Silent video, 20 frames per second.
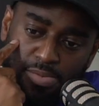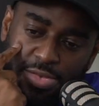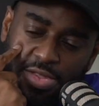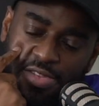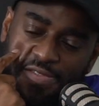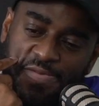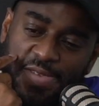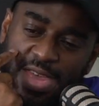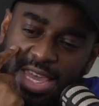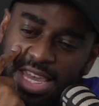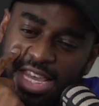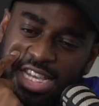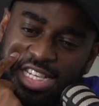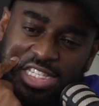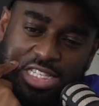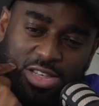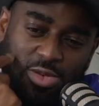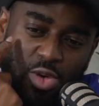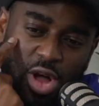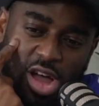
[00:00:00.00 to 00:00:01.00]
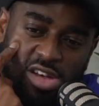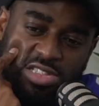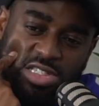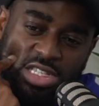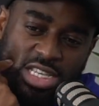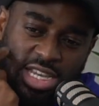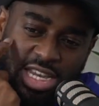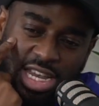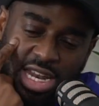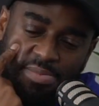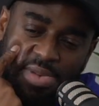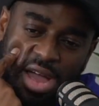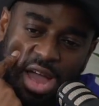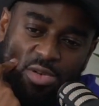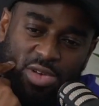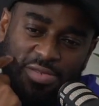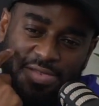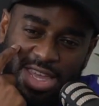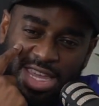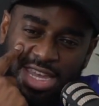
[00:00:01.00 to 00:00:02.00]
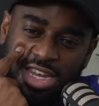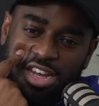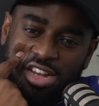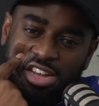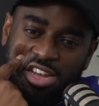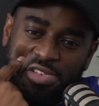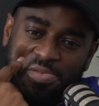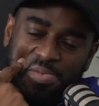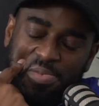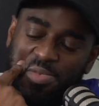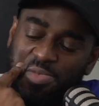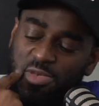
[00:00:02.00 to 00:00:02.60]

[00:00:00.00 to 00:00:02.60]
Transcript: the thing is, what I was thinking about with England,